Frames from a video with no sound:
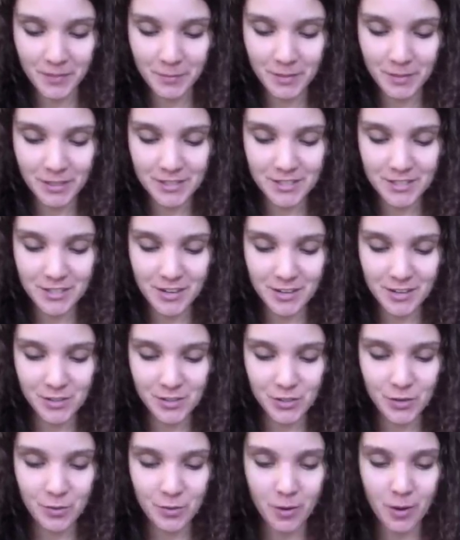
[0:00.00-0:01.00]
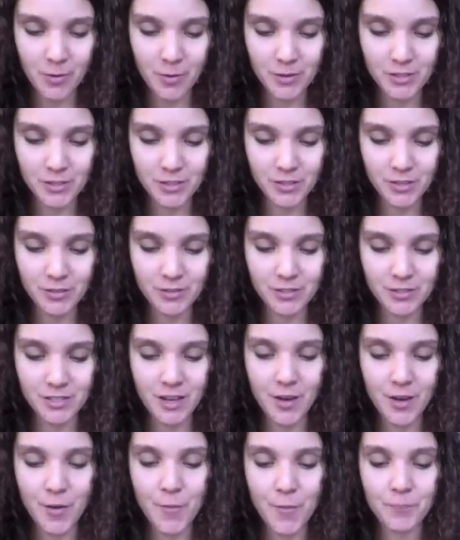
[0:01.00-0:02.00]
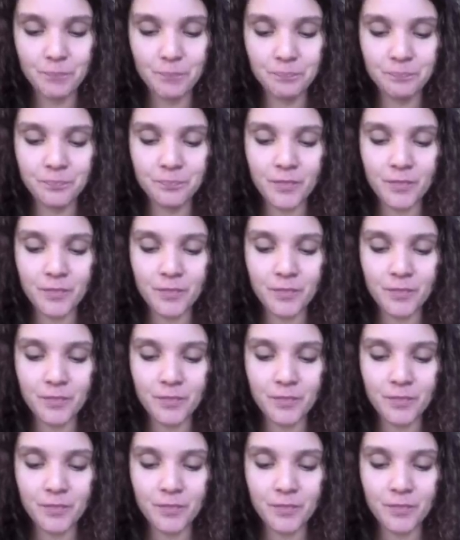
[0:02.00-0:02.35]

let you guys know how it turns out. It